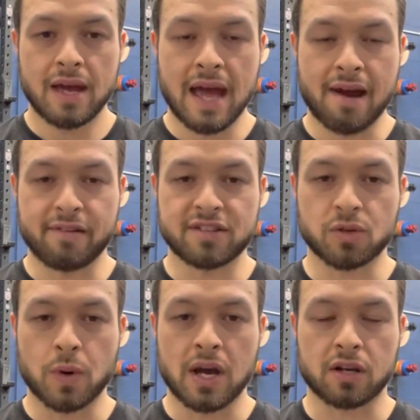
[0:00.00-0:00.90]
areas
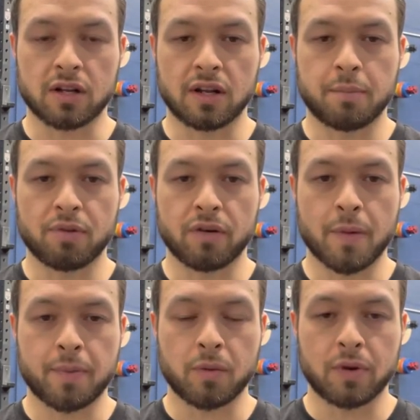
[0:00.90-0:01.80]
to work on and improve
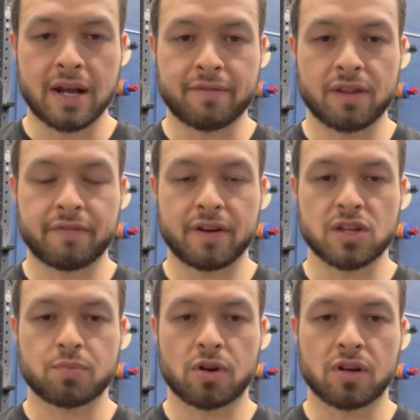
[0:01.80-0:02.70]
upon whenever the
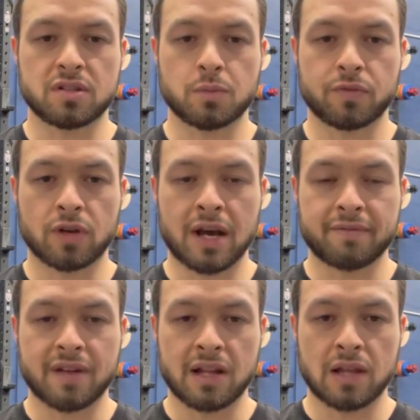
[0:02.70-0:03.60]
finished product, and we've got to
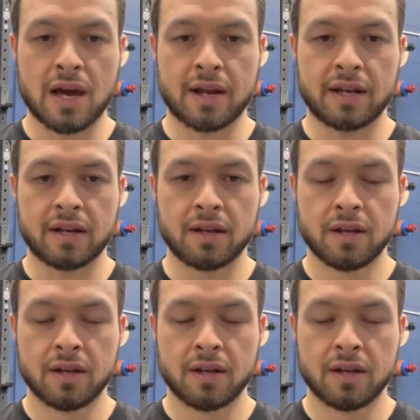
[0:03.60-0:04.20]
have that learning